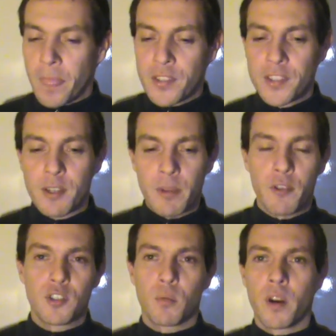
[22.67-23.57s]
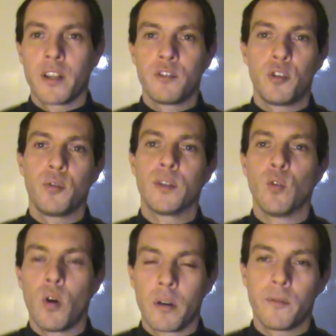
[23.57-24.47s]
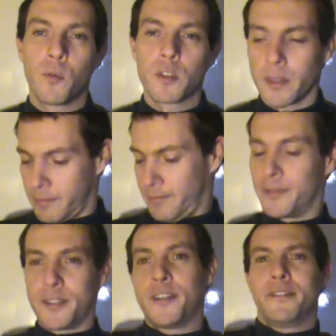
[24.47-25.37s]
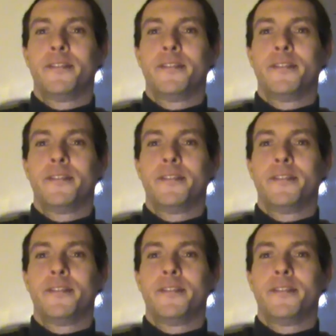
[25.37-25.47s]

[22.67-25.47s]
This is something I used to run into in law enforcement.